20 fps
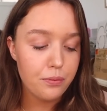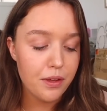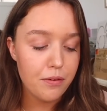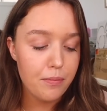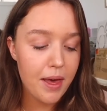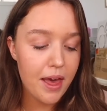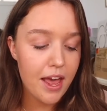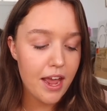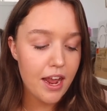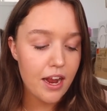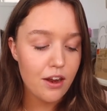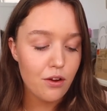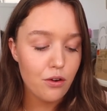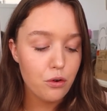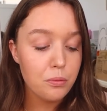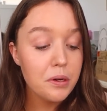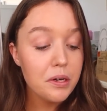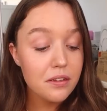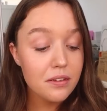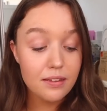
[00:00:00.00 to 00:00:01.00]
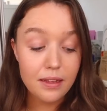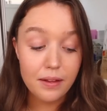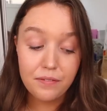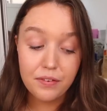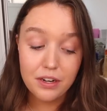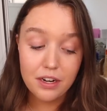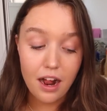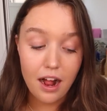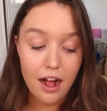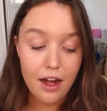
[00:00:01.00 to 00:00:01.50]
We have paid almost
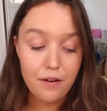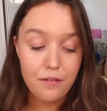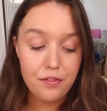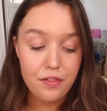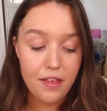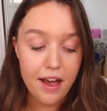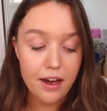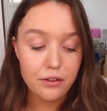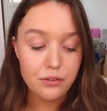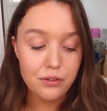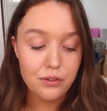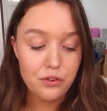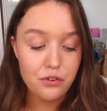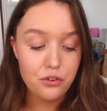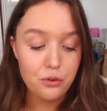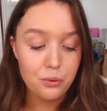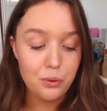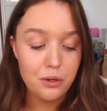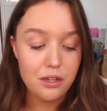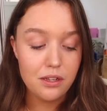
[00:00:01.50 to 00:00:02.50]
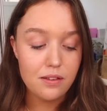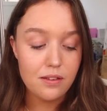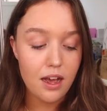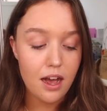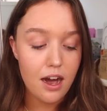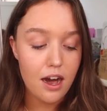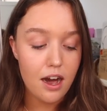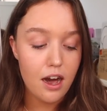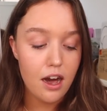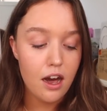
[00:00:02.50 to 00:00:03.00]
seven and a half thousand towards
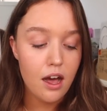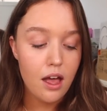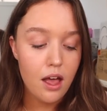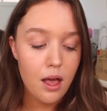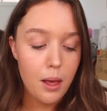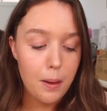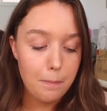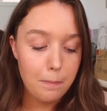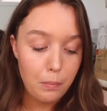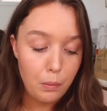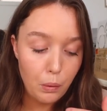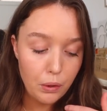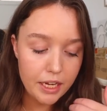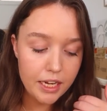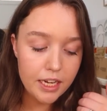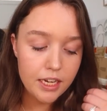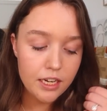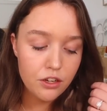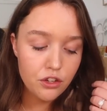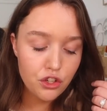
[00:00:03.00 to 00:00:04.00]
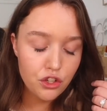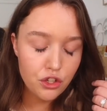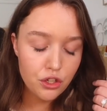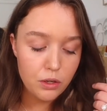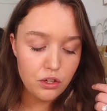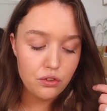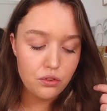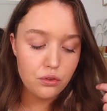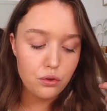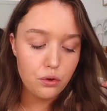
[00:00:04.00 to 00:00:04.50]
our mortgage,
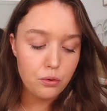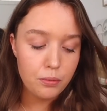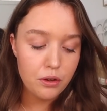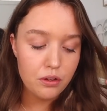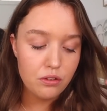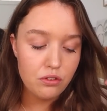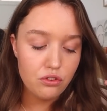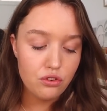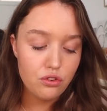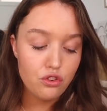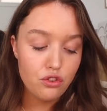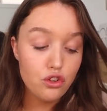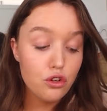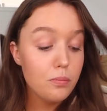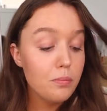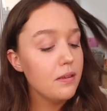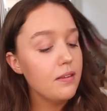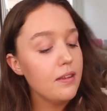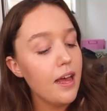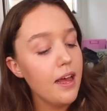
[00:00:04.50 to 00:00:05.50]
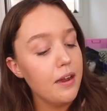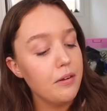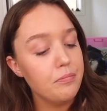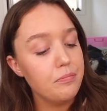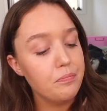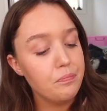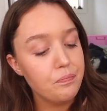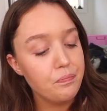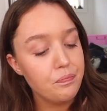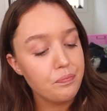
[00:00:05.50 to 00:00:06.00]
which is almost 2%
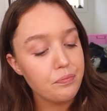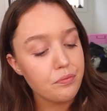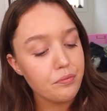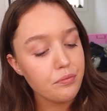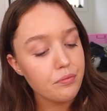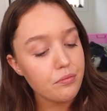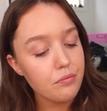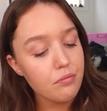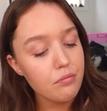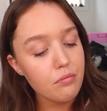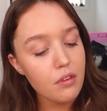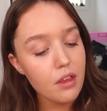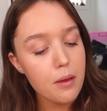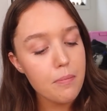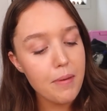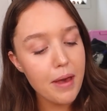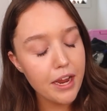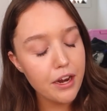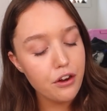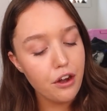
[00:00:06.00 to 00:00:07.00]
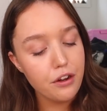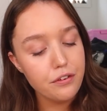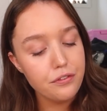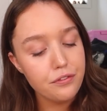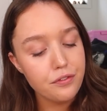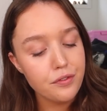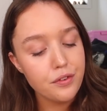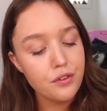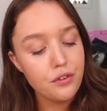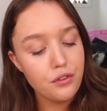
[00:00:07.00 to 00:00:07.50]
paid
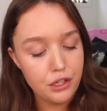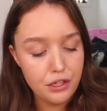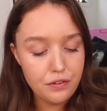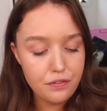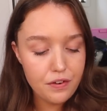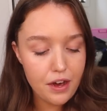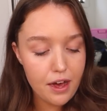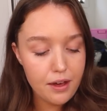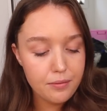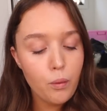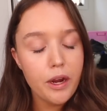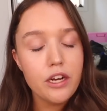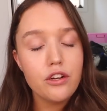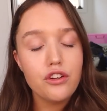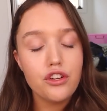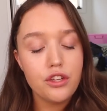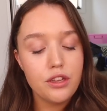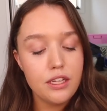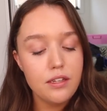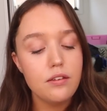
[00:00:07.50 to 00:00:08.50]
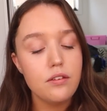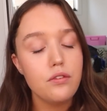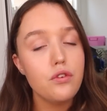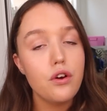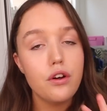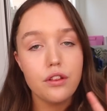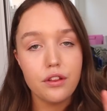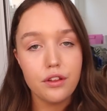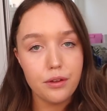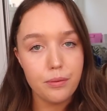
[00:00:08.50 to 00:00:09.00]
off so far, which this is
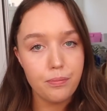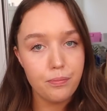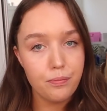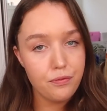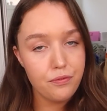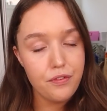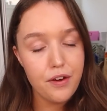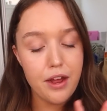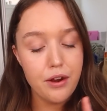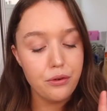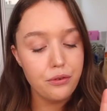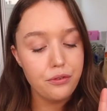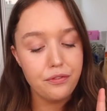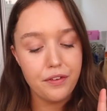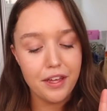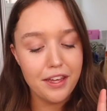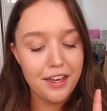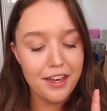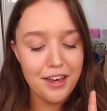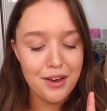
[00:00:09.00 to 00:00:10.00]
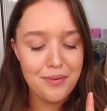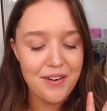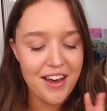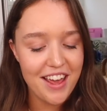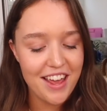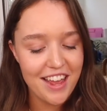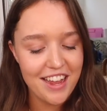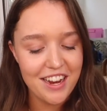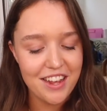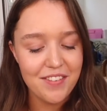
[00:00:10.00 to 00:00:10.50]
not the final figure by
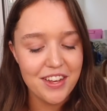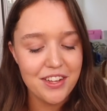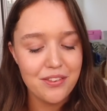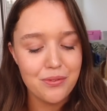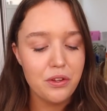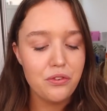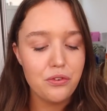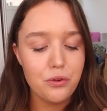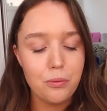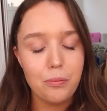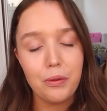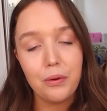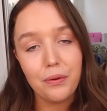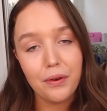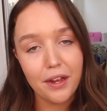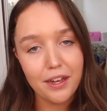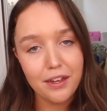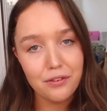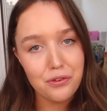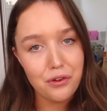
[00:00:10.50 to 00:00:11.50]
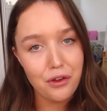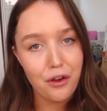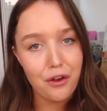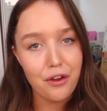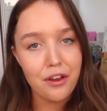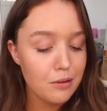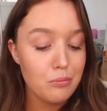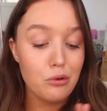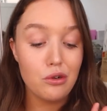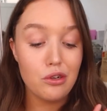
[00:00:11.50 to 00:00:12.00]
any means. We're still building,
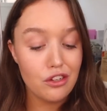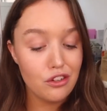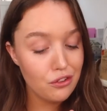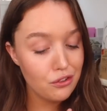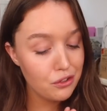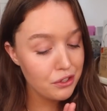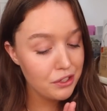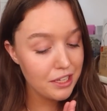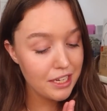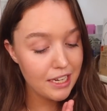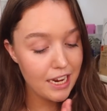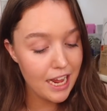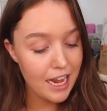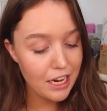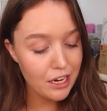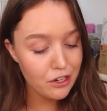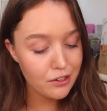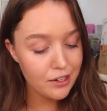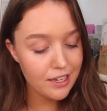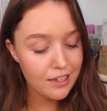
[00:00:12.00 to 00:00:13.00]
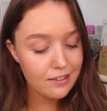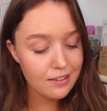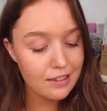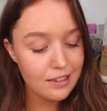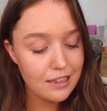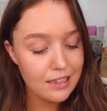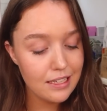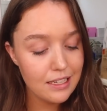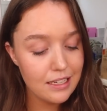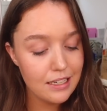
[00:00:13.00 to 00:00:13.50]
so the mortgage is only gonna increase
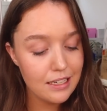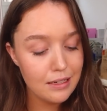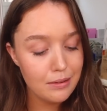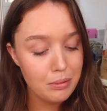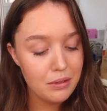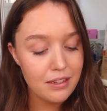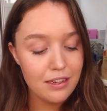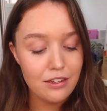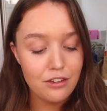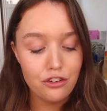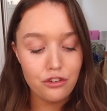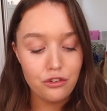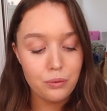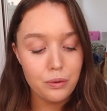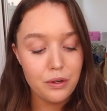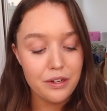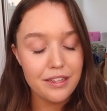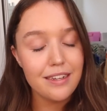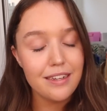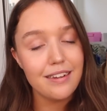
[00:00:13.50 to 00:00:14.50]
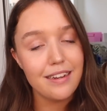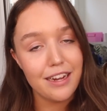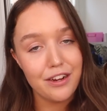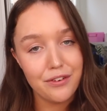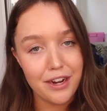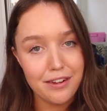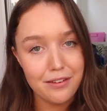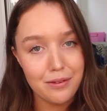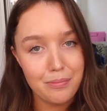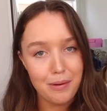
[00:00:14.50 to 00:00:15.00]
and the percentage will only
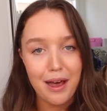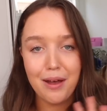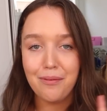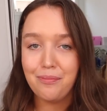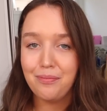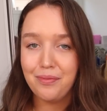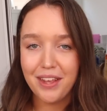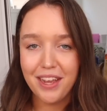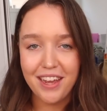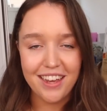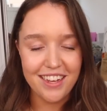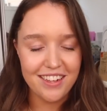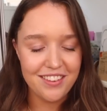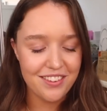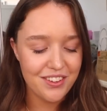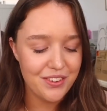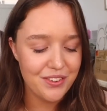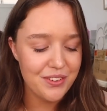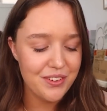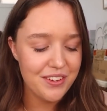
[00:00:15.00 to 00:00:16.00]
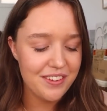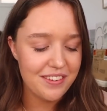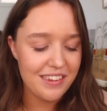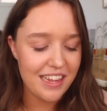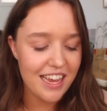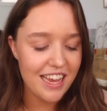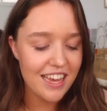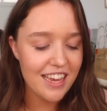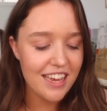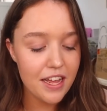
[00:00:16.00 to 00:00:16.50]
decrease, but it's cool to
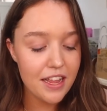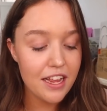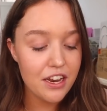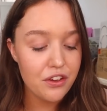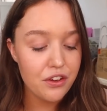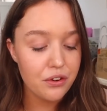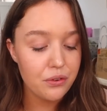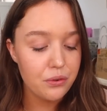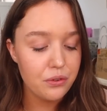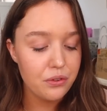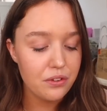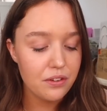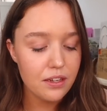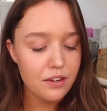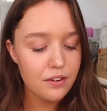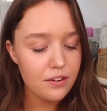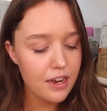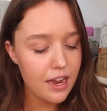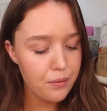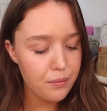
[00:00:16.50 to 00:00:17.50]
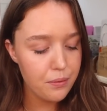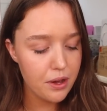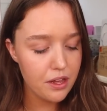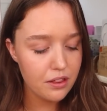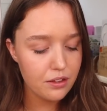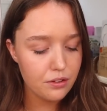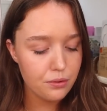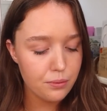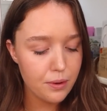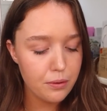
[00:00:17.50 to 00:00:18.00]
see. And then you can also see your net
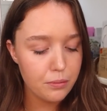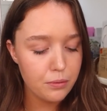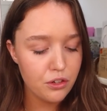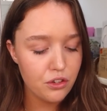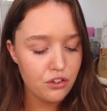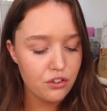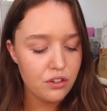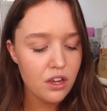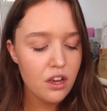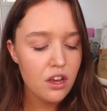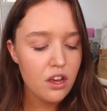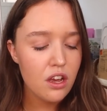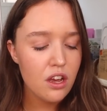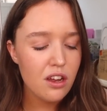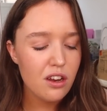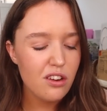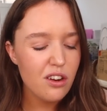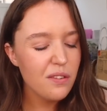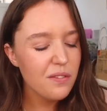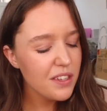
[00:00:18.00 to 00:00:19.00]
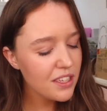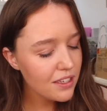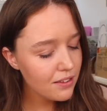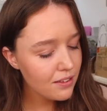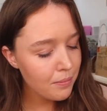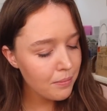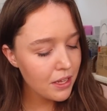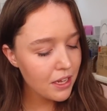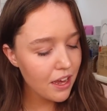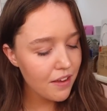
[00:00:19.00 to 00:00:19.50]
worth as well, which is not really
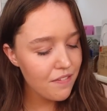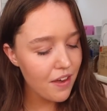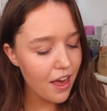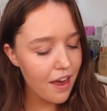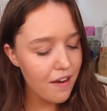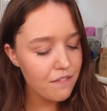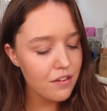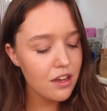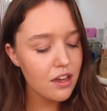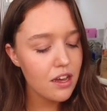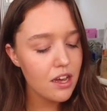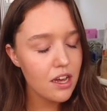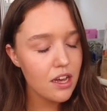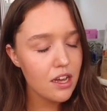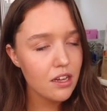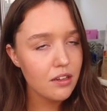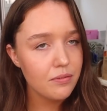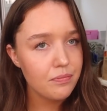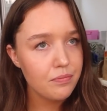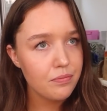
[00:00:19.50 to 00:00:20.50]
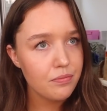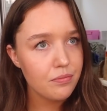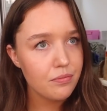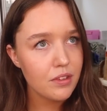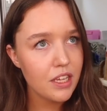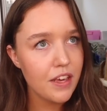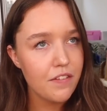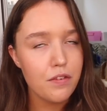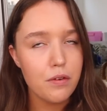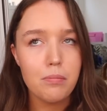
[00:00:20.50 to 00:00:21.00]
something I've ever
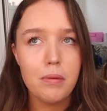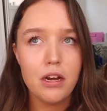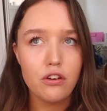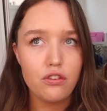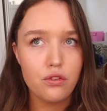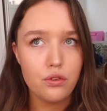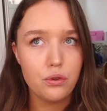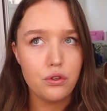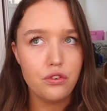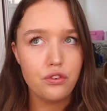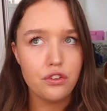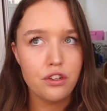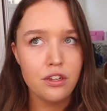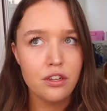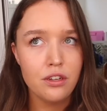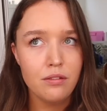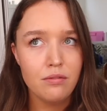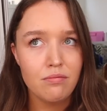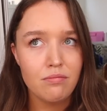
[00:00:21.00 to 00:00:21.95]
given much thought to.